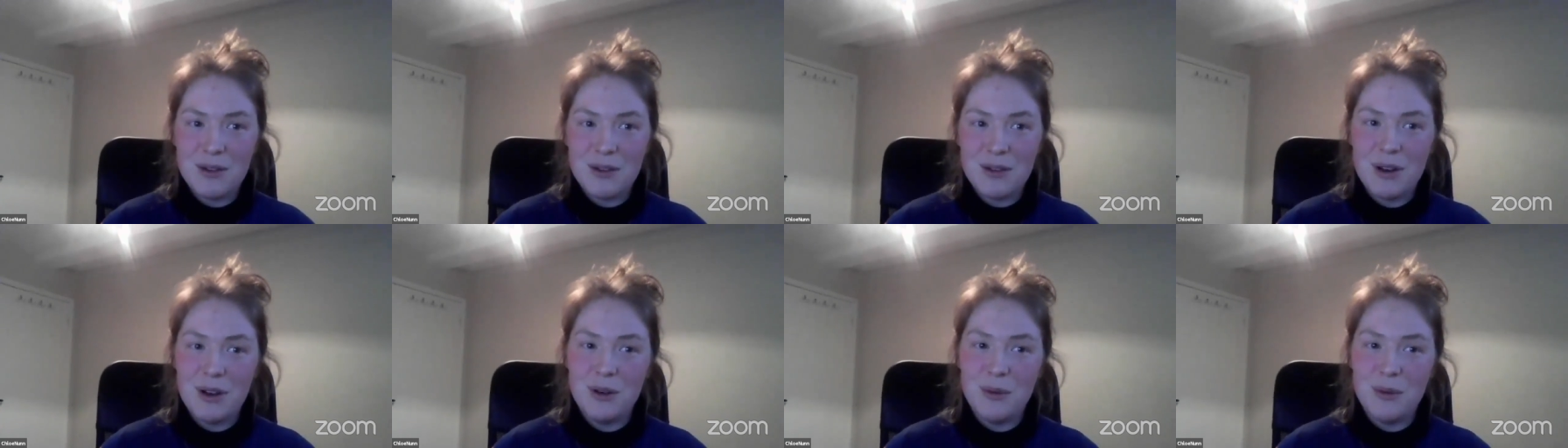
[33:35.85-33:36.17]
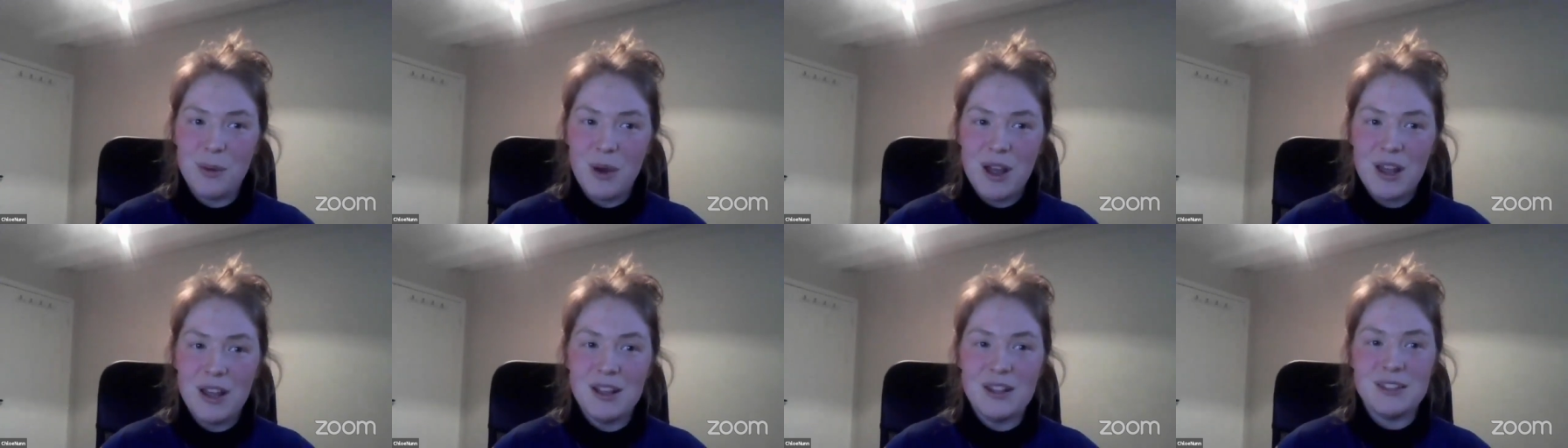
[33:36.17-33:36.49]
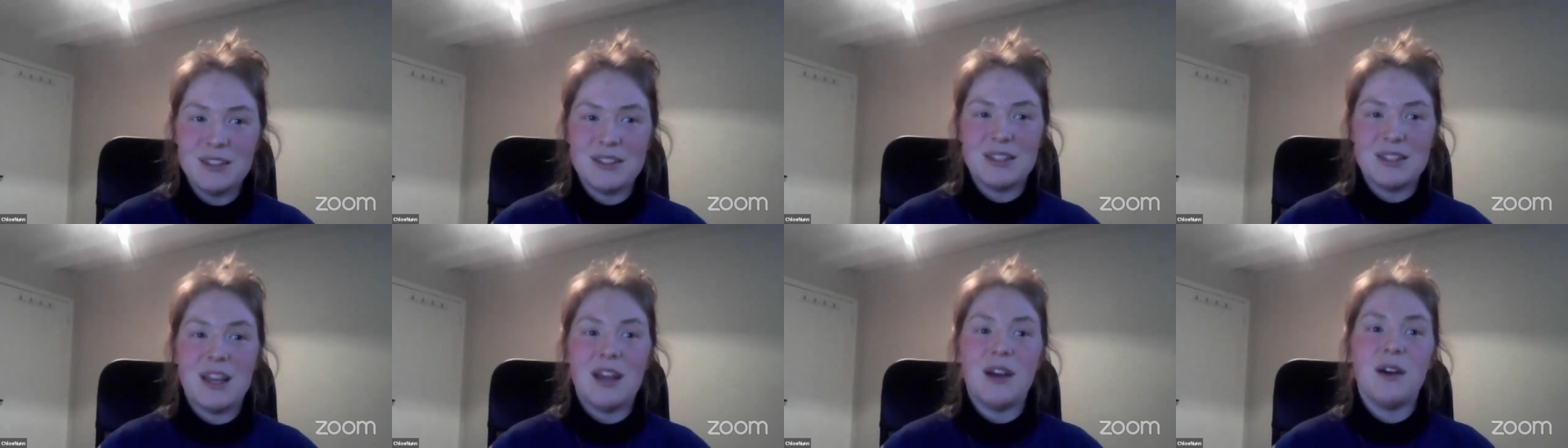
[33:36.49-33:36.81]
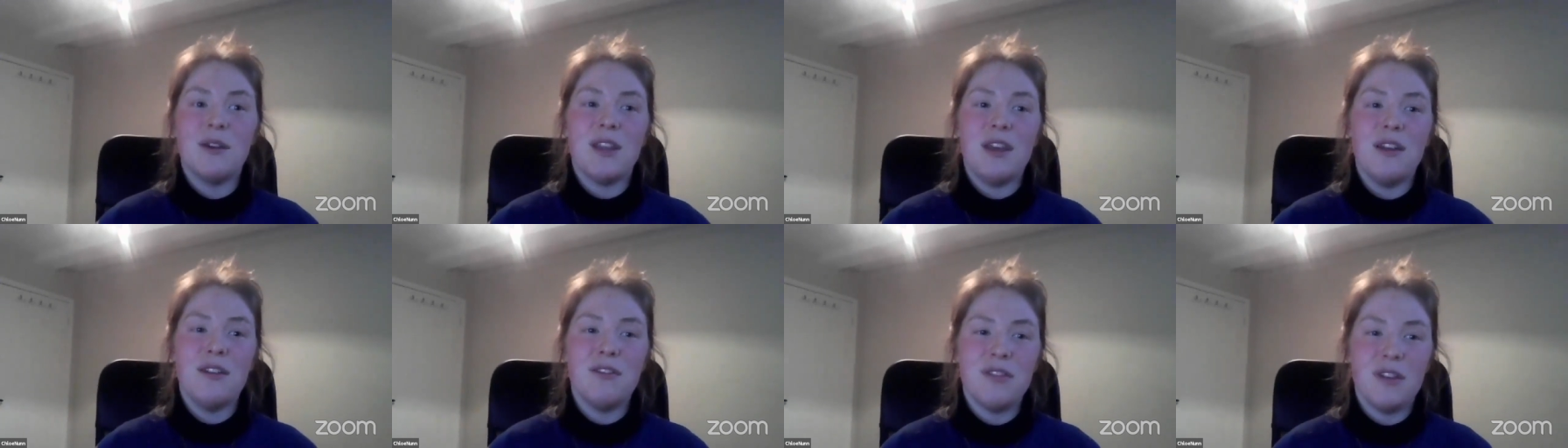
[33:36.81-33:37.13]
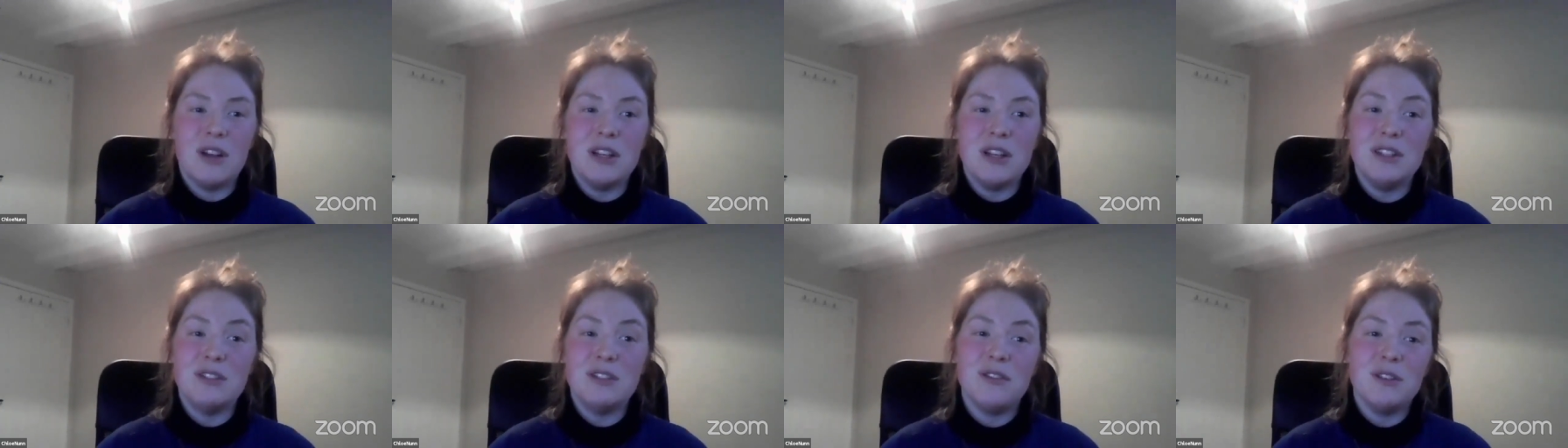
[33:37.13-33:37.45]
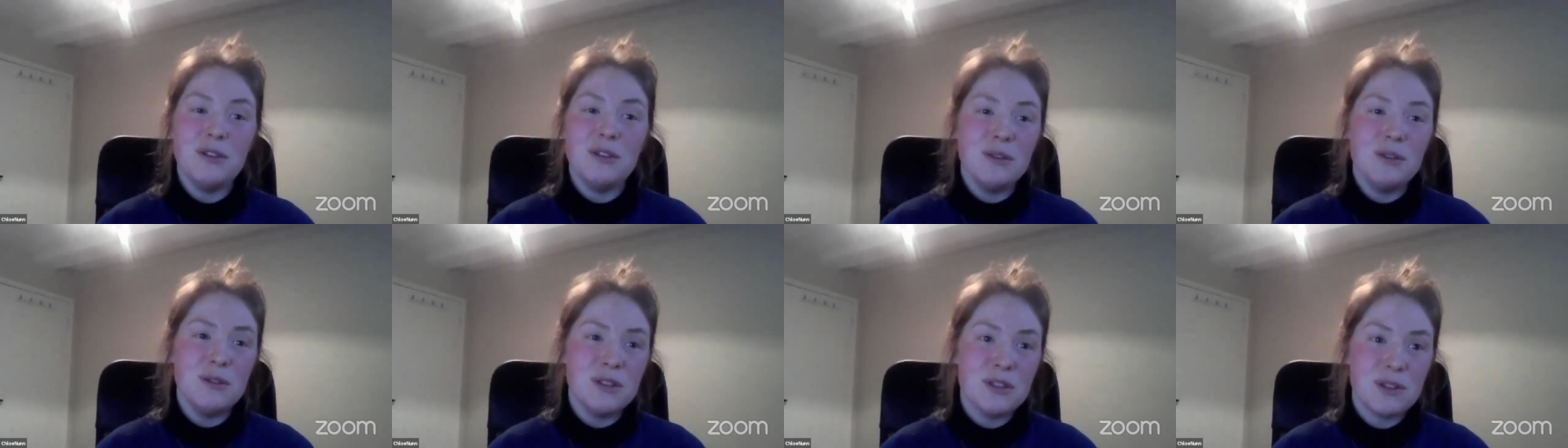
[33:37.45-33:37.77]
their own way. It's how they find
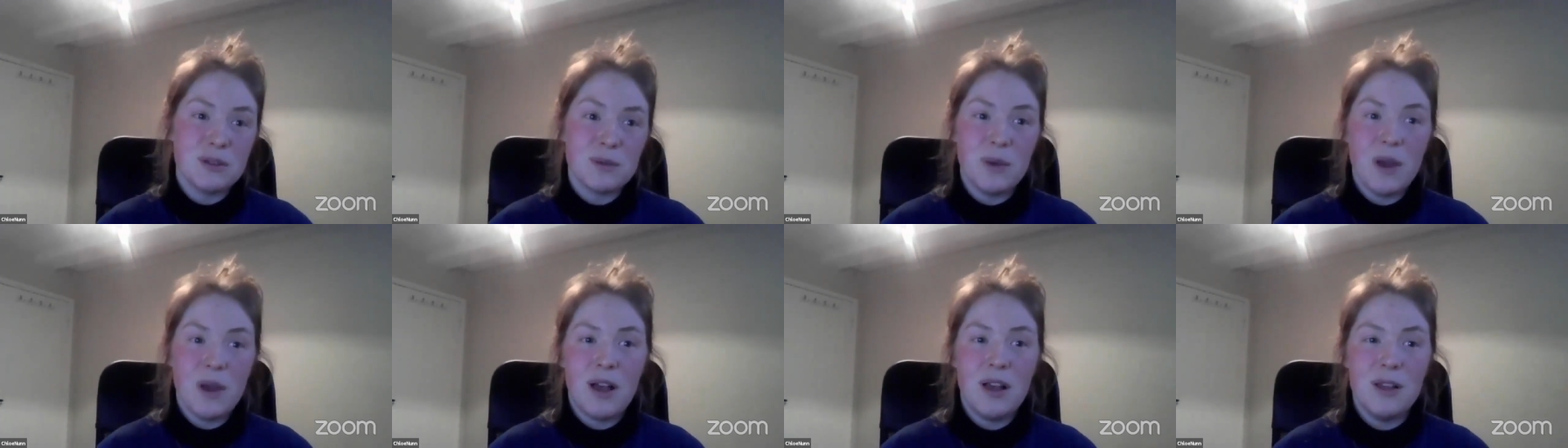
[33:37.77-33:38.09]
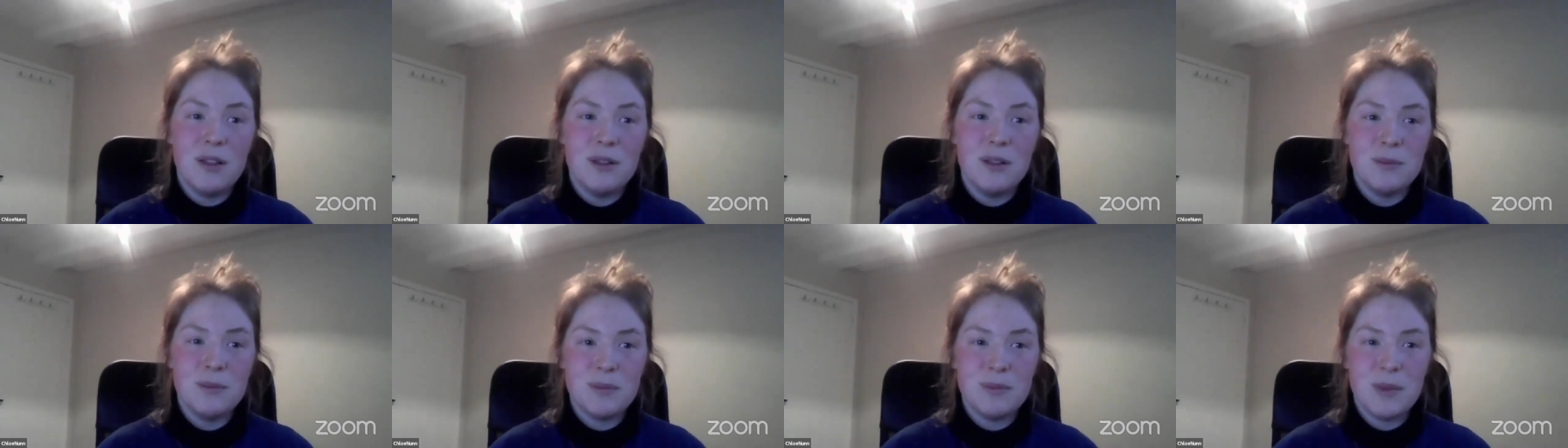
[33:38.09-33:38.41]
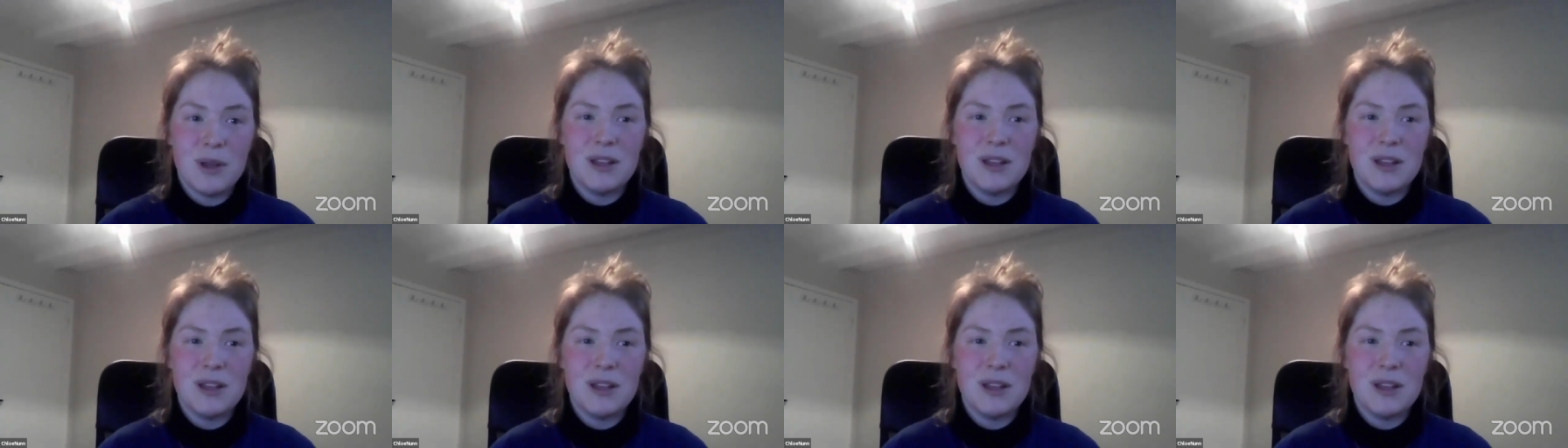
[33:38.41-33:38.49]
food as well,